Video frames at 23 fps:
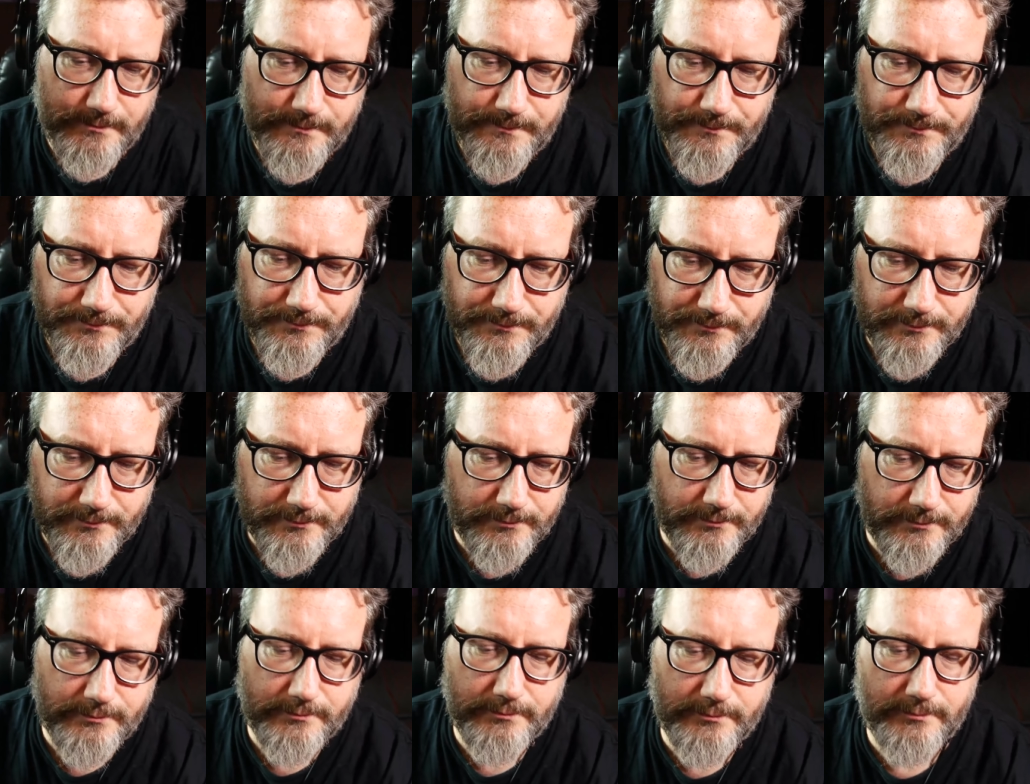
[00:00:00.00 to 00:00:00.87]

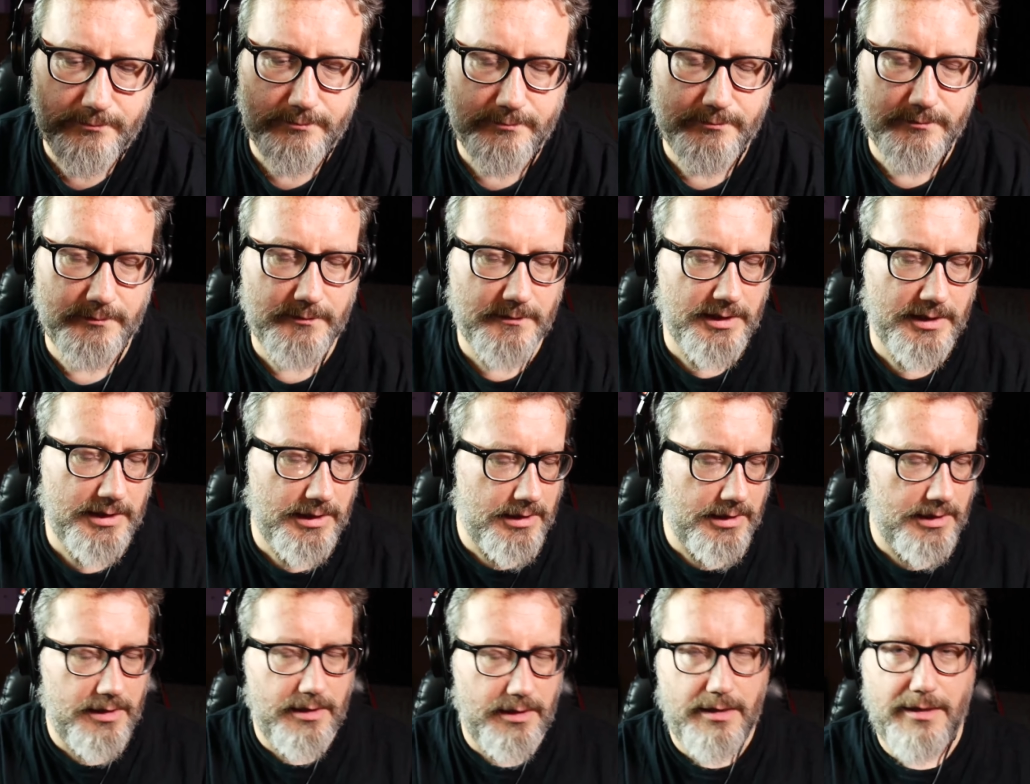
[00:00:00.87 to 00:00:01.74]

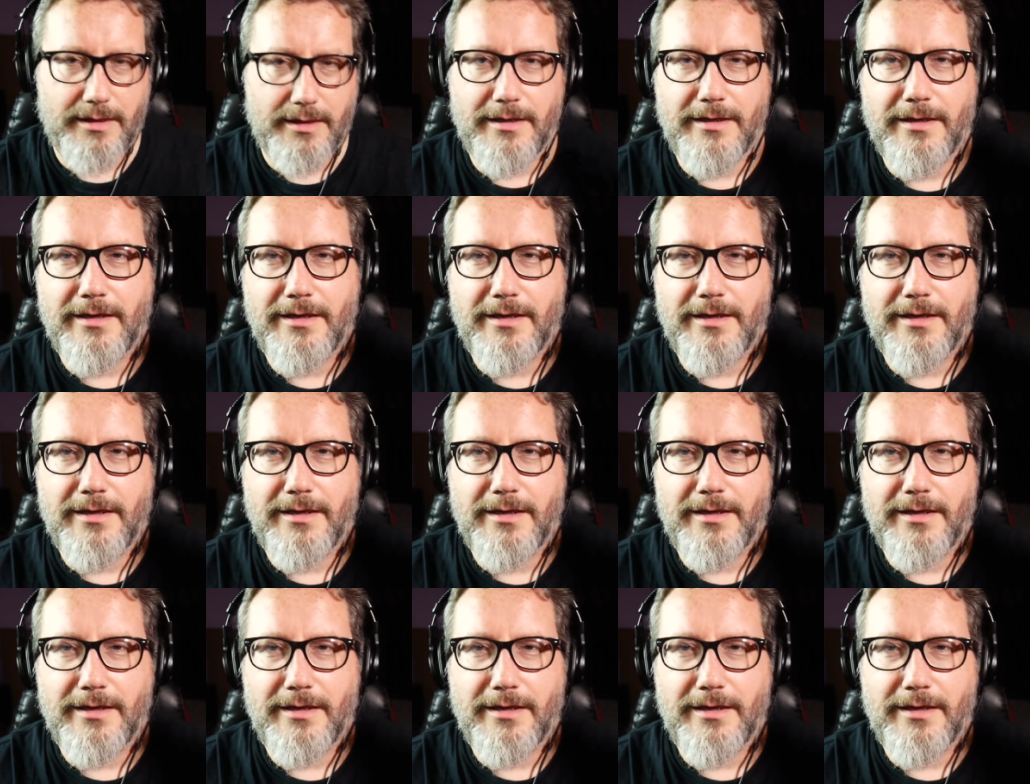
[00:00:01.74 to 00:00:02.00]
Nobody speaks.